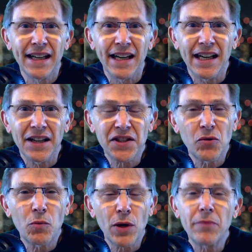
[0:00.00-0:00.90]
So
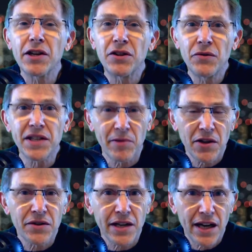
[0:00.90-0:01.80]
we'll probably include some of
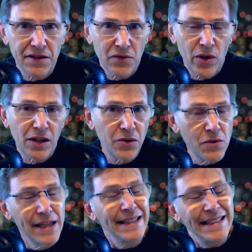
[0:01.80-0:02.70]
those guys as well who
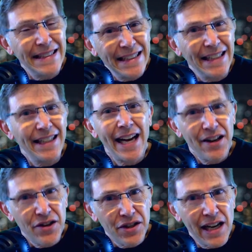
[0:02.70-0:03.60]
had
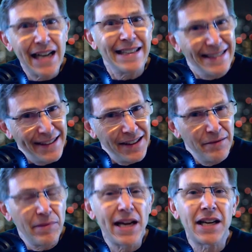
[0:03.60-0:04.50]
a shot,
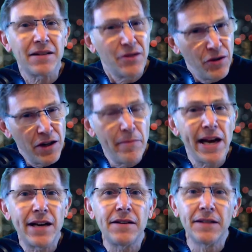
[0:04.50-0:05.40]
didn't make it, could have
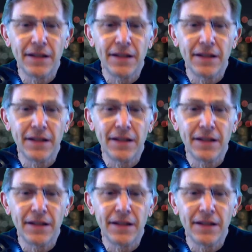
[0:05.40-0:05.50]
made it.